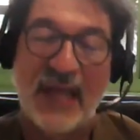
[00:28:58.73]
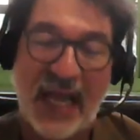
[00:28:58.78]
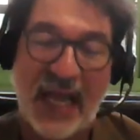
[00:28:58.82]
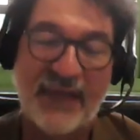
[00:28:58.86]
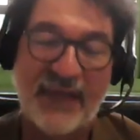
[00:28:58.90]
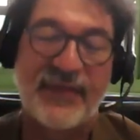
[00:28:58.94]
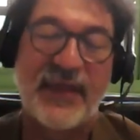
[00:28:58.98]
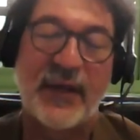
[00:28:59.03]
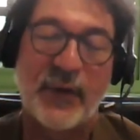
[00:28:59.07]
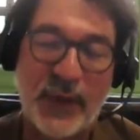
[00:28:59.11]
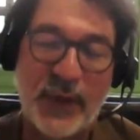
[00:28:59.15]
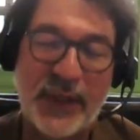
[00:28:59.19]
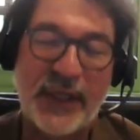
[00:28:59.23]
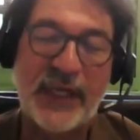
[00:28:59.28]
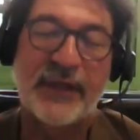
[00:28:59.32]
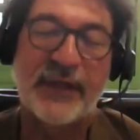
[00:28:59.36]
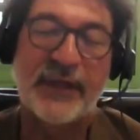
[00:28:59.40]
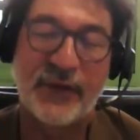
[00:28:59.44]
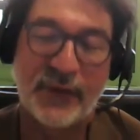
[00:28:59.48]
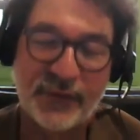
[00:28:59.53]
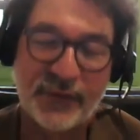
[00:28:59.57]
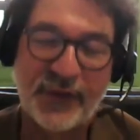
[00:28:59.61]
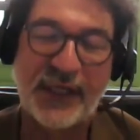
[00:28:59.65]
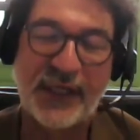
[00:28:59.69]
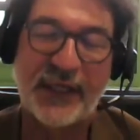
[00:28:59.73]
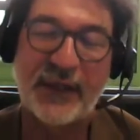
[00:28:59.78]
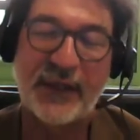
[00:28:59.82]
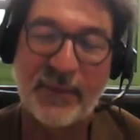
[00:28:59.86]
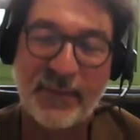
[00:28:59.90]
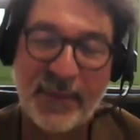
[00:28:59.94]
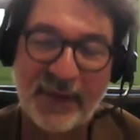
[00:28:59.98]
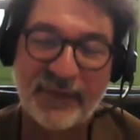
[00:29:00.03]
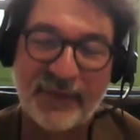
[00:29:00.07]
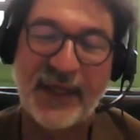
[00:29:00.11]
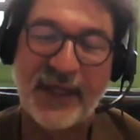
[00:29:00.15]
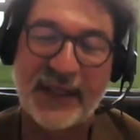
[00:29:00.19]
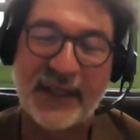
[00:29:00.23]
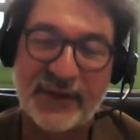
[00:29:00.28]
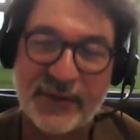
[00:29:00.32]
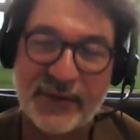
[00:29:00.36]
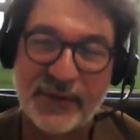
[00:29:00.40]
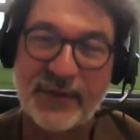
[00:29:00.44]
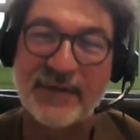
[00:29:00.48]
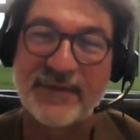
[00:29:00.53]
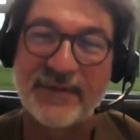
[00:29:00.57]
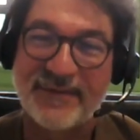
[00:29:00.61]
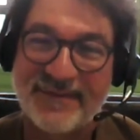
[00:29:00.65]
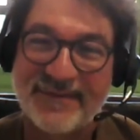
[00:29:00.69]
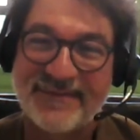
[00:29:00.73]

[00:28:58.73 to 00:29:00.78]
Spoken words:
I think we need to think about that too.